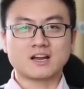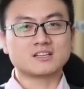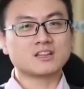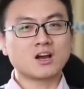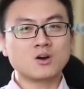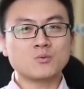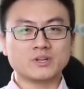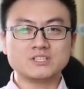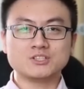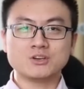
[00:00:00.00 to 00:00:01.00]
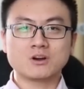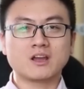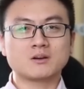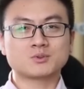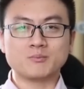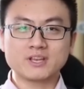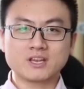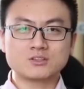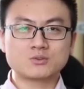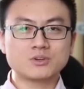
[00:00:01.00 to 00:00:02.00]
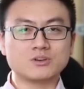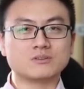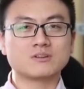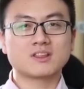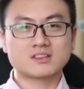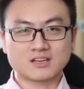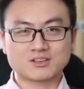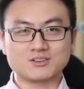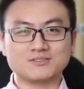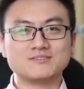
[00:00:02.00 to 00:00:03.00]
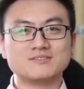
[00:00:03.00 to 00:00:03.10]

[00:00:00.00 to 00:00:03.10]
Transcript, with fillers: and now we need your help to make it real. Thank you.